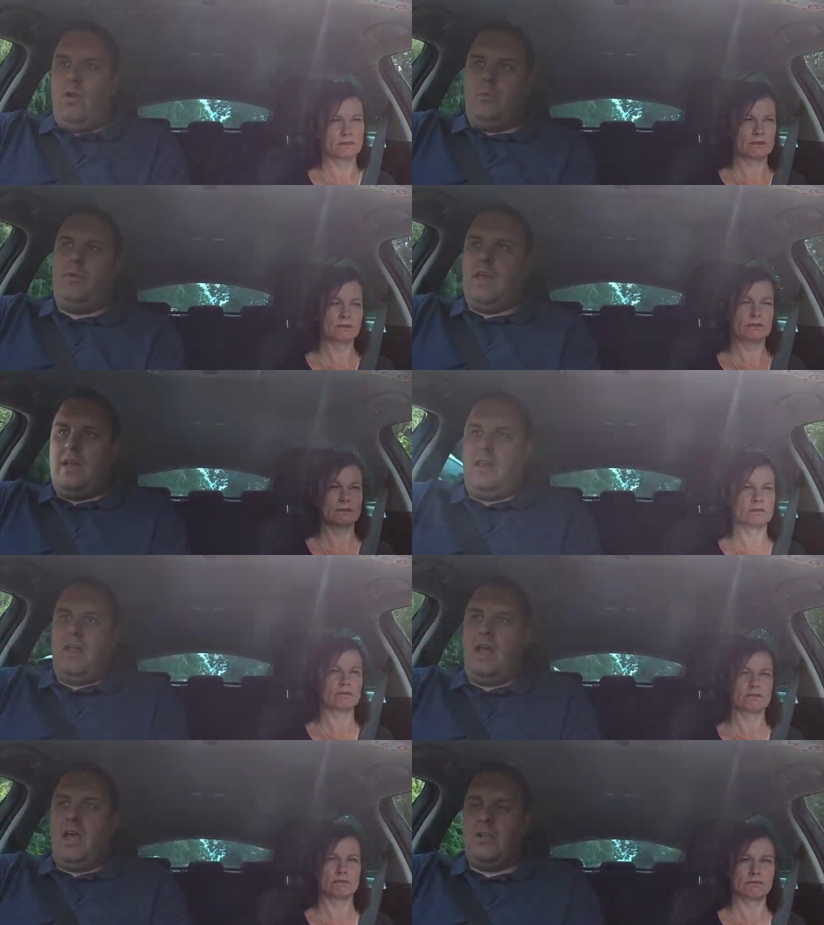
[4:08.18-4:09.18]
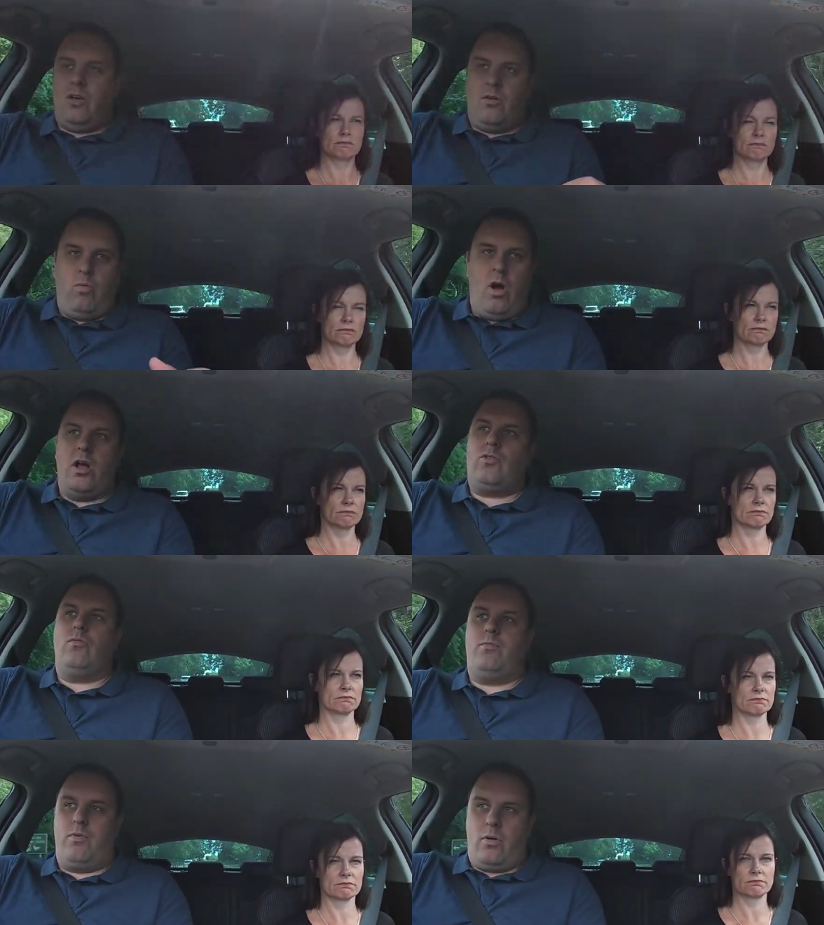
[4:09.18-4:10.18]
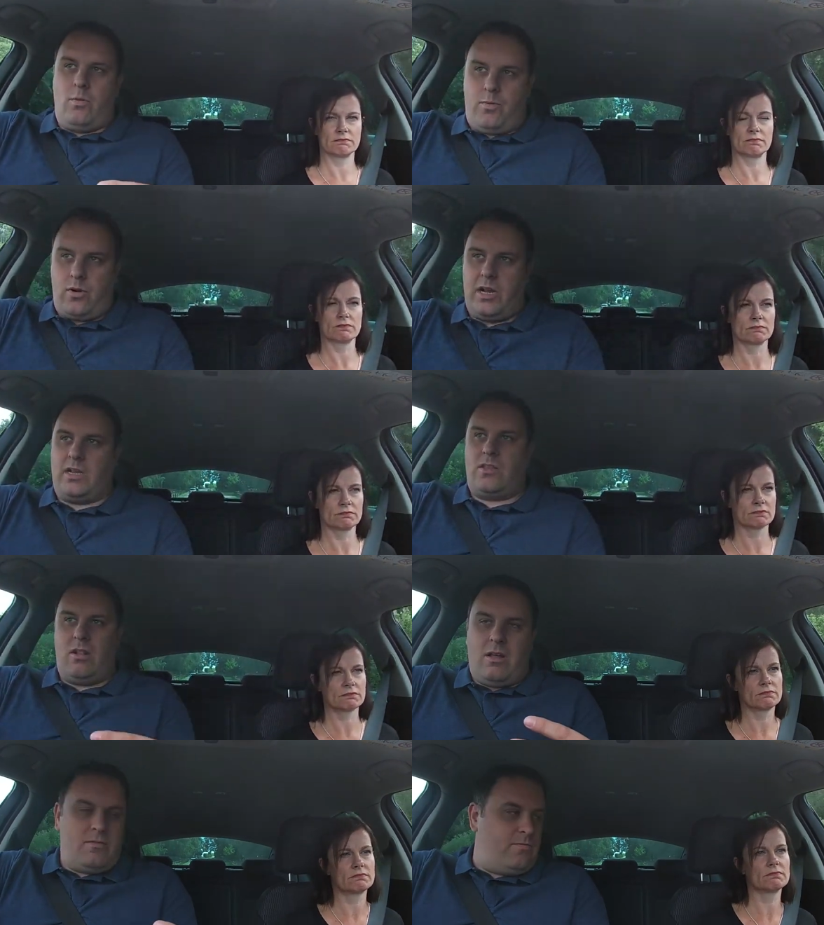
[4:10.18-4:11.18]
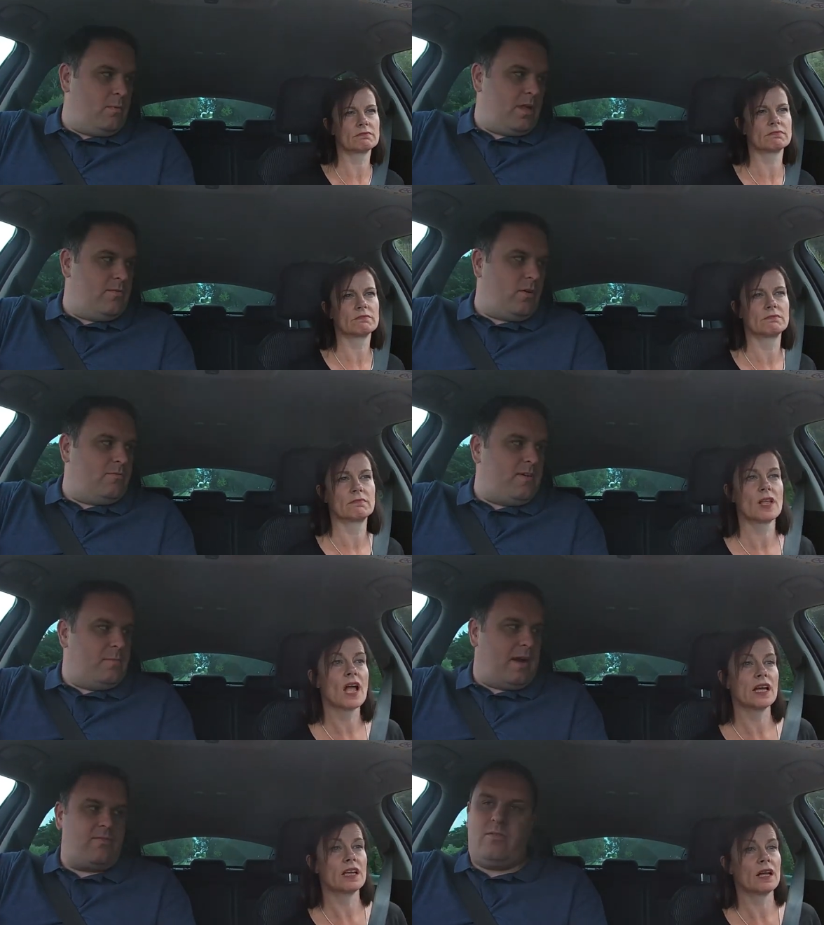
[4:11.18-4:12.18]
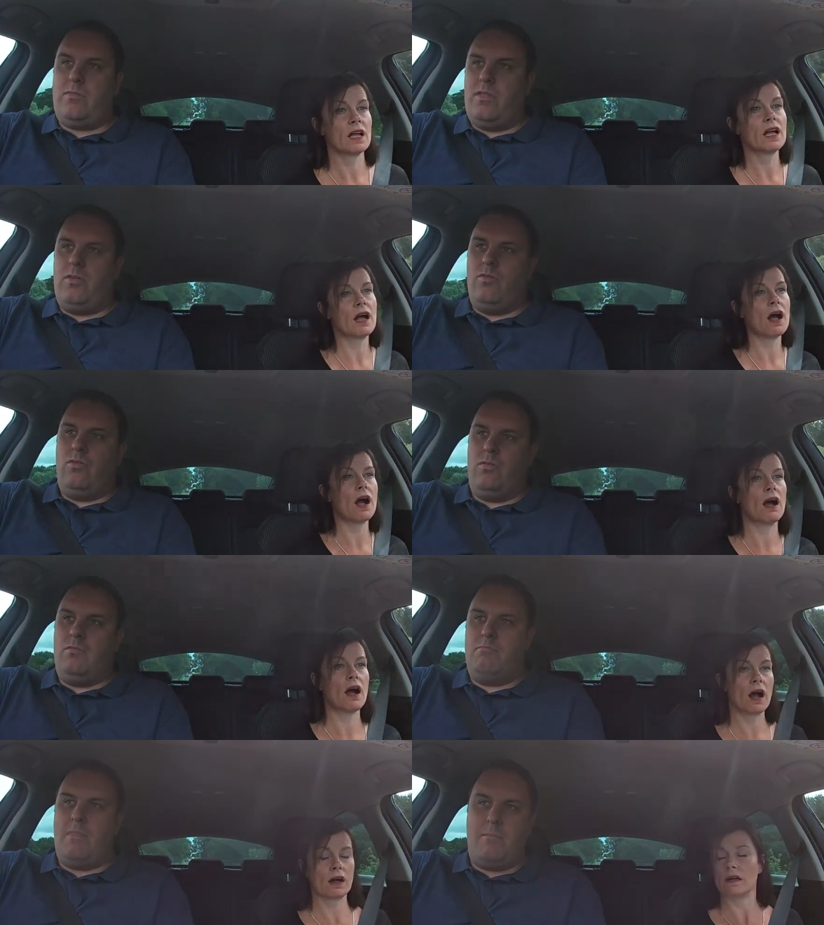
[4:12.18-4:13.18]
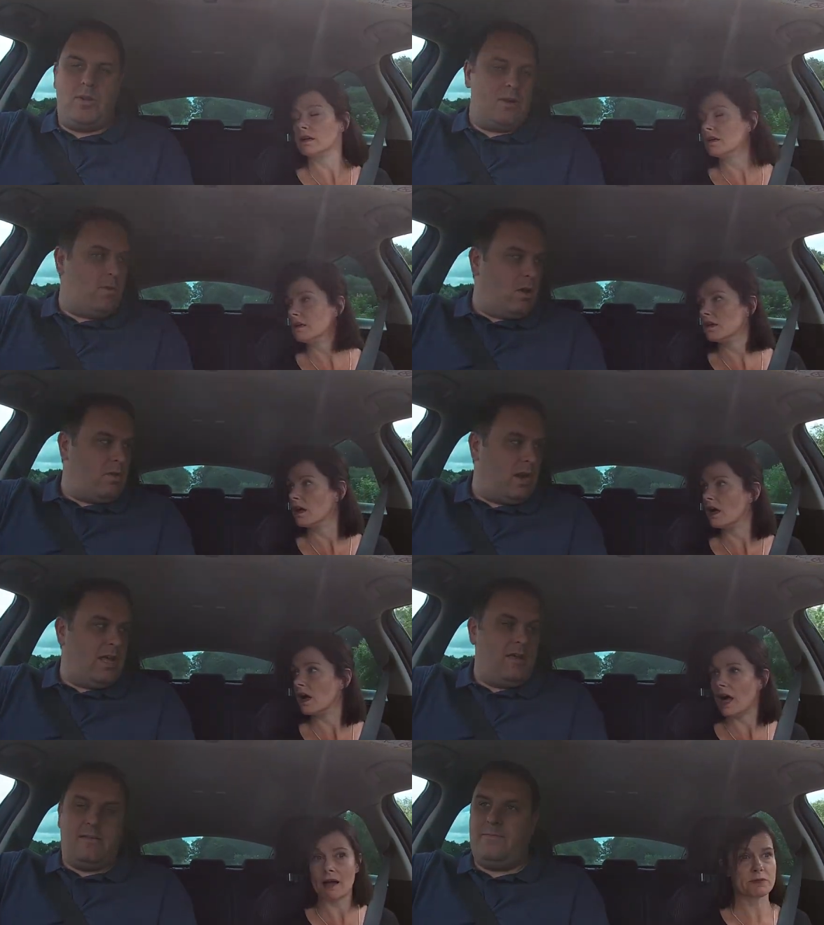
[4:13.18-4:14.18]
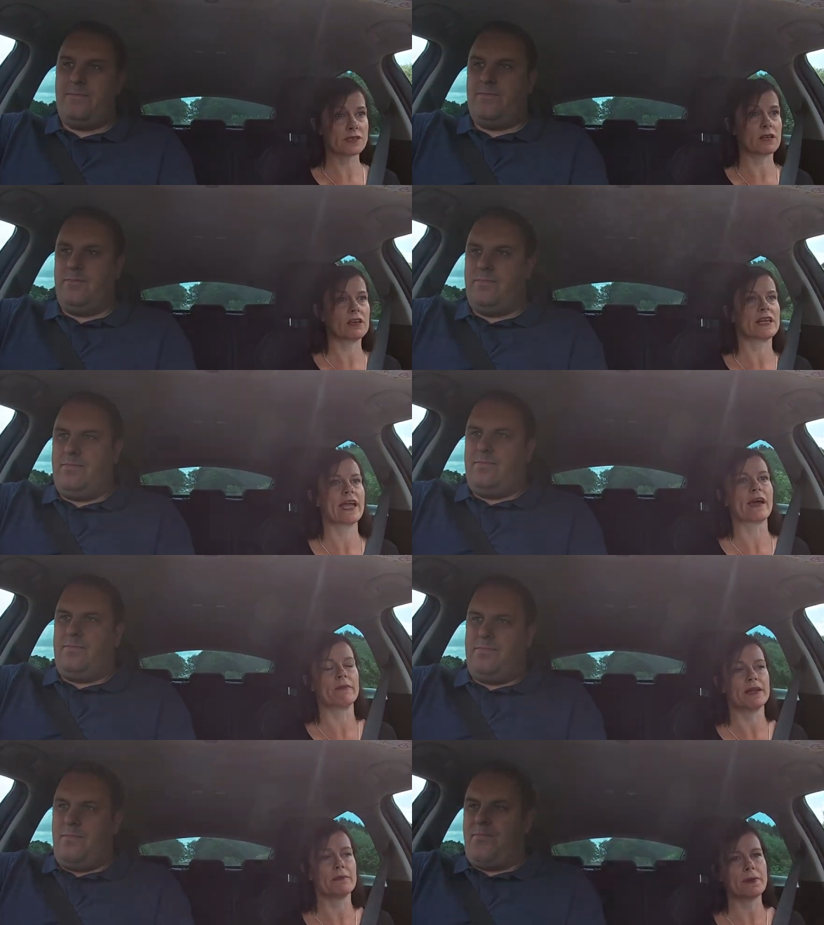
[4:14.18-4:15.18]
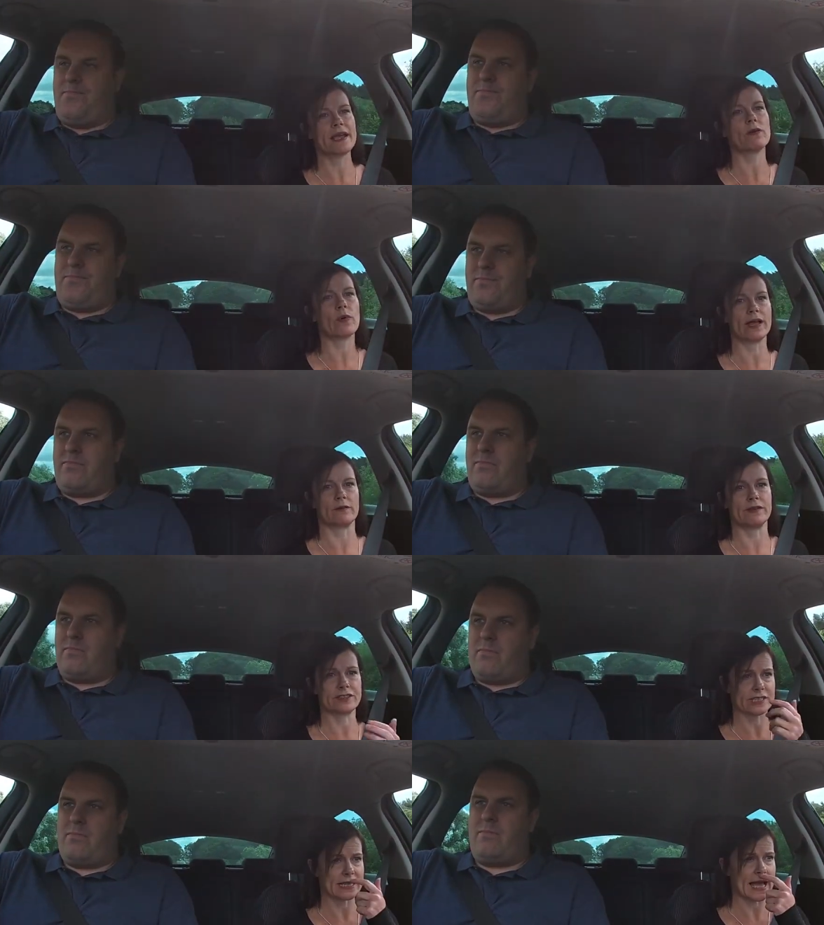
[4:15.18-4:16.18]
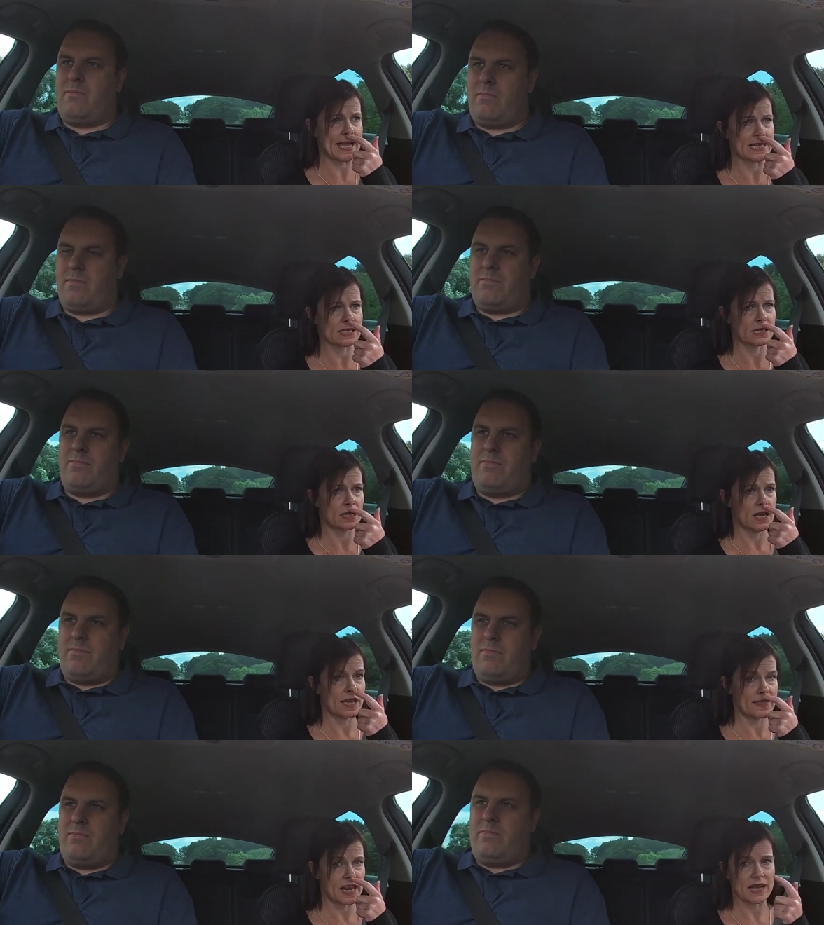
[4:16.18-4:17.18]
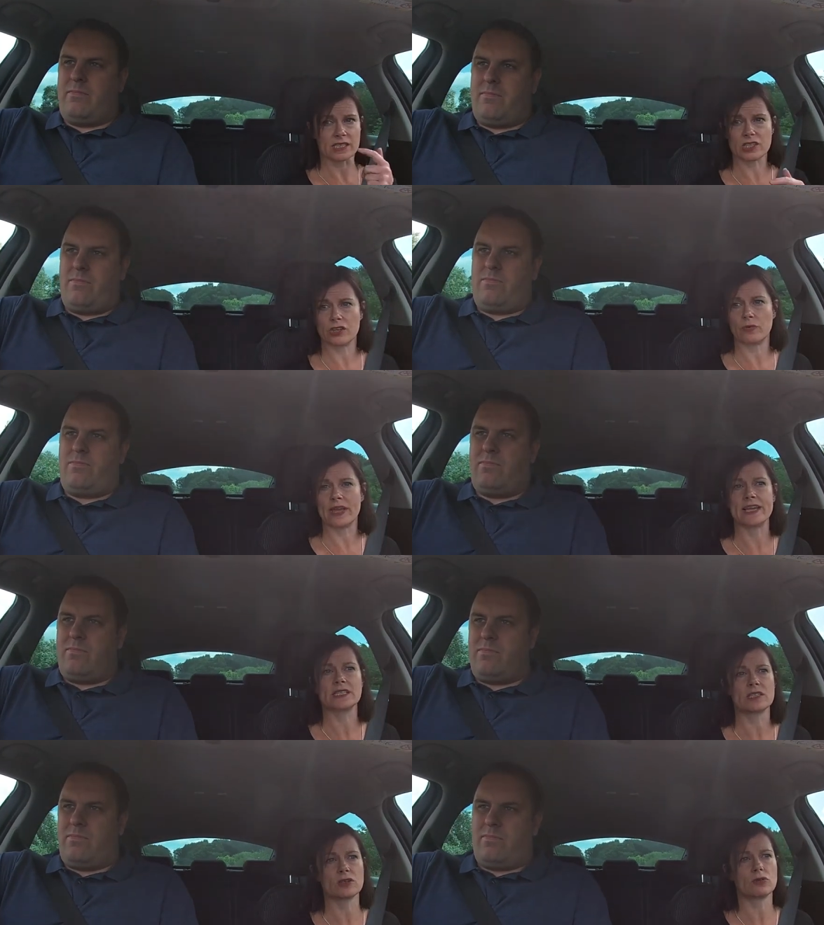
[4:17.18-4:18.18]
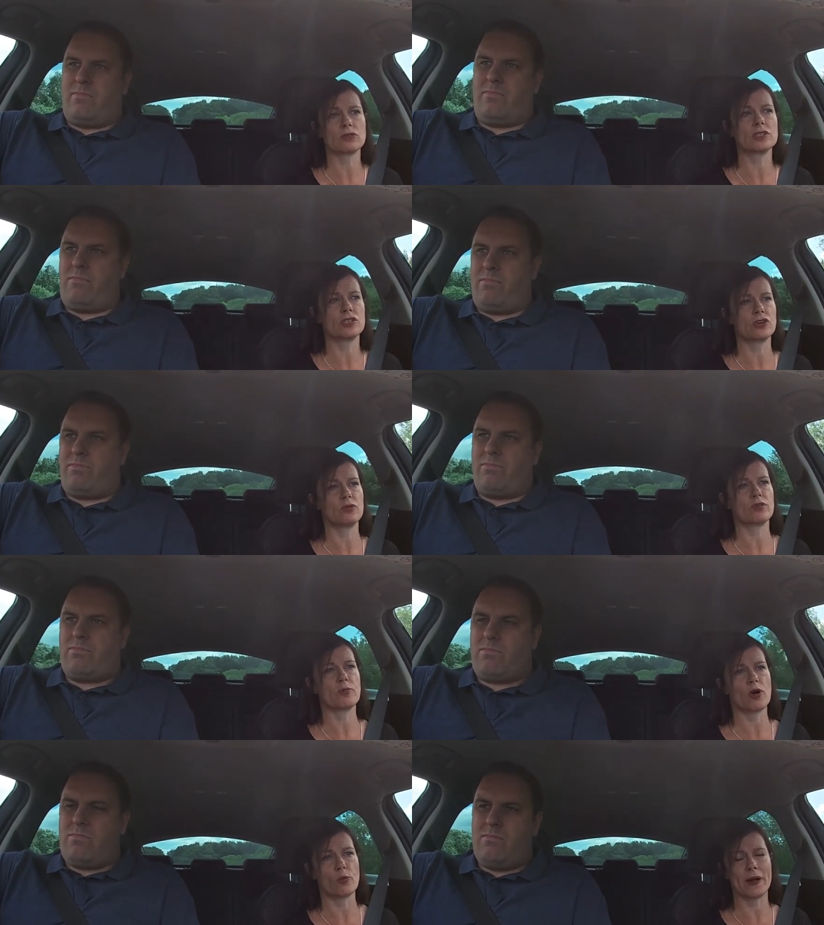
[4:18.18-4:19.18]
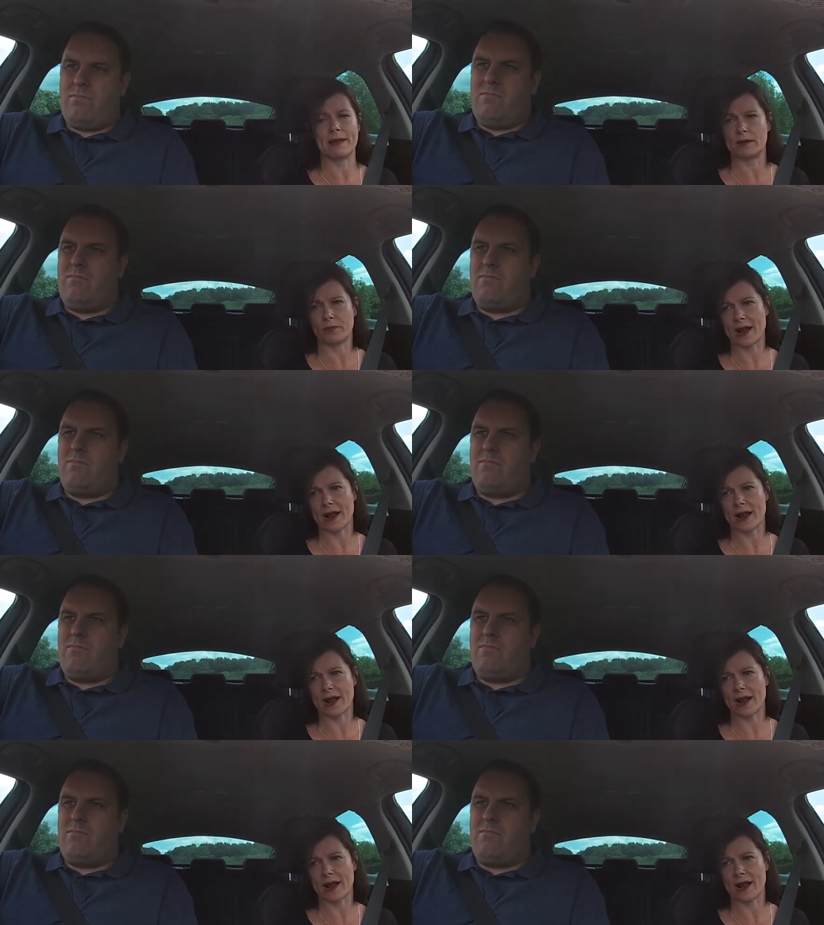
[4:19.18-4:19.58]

Speaker 1: lobbying has either worked or, pro- or projects like where you've got feedback from your membership locally?
Speaker 2: Absolutely, yeah. I mean, a big win we've just had in the last two weeks is all to do with poor payment